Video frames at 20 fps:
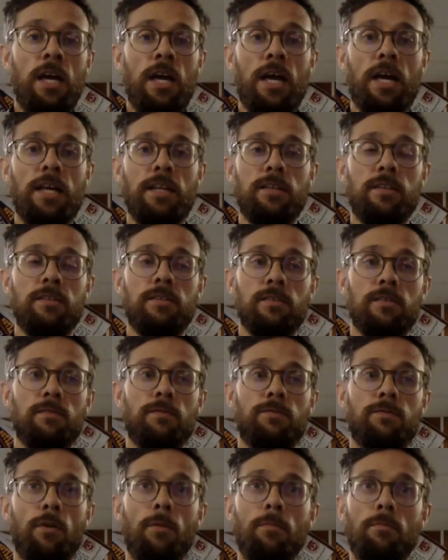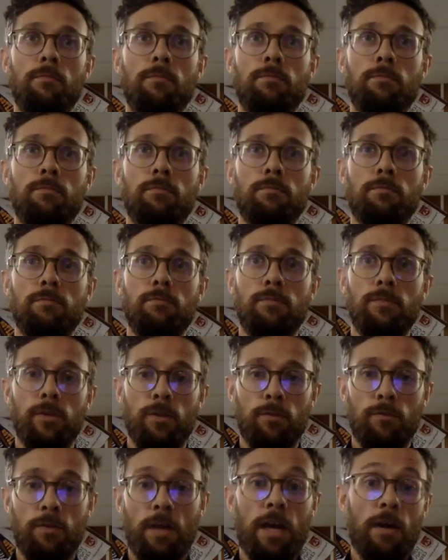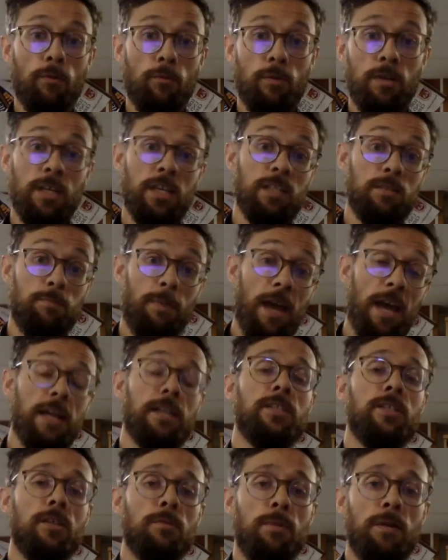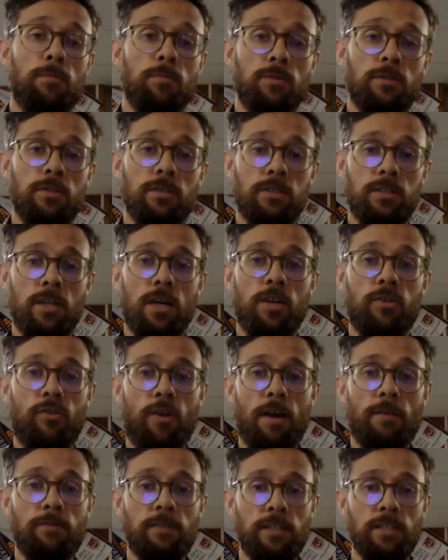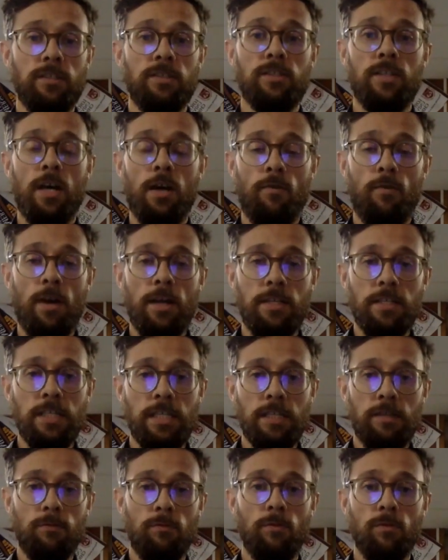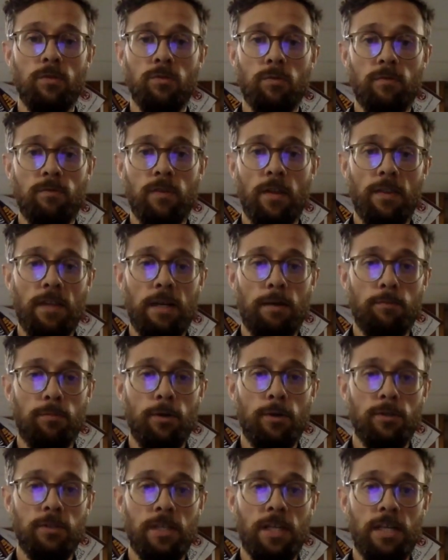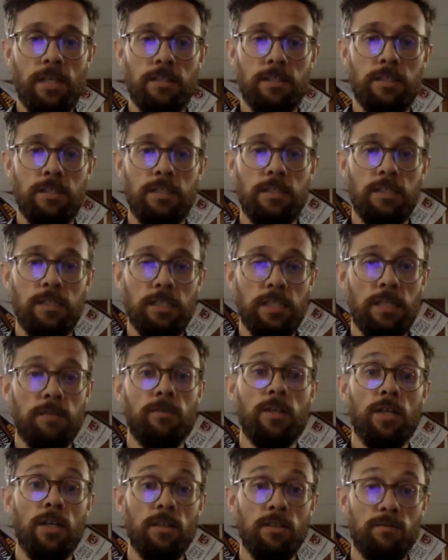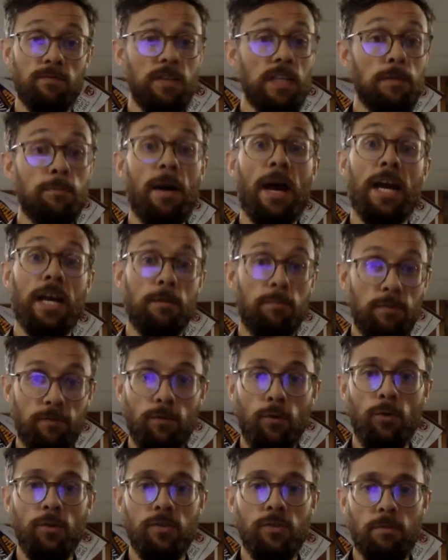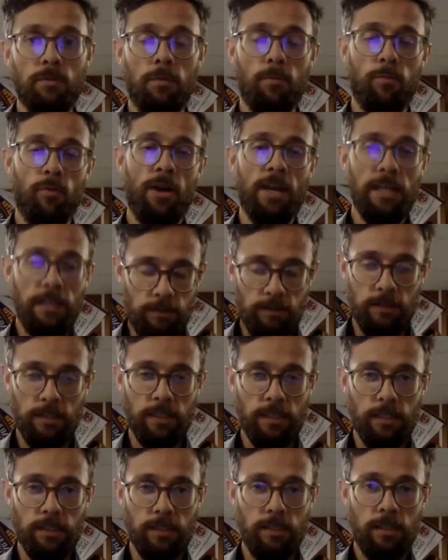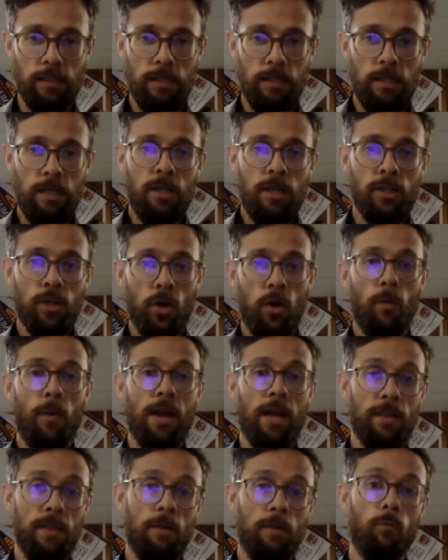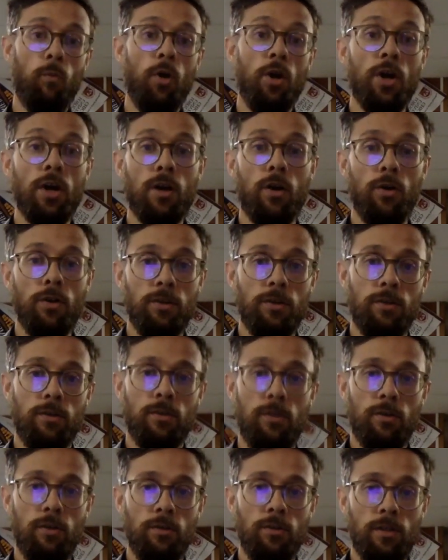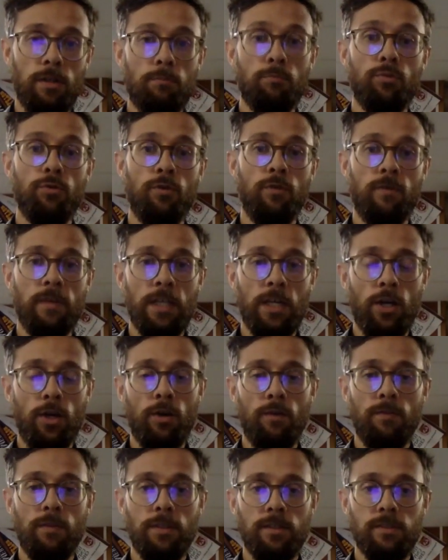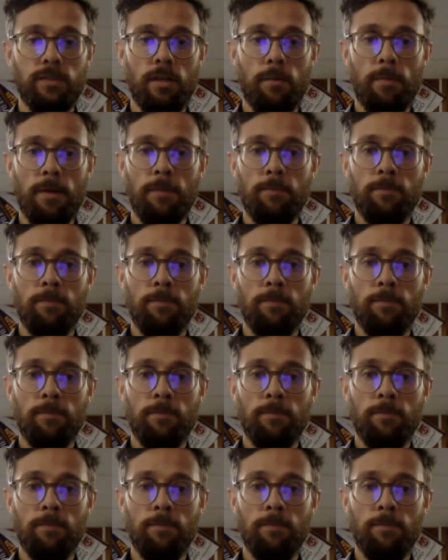And from that, we expect young people to start drafting and start writing once we've done that process, and giving us feedback before the summer break so they can go away and then work on improving it over the summer.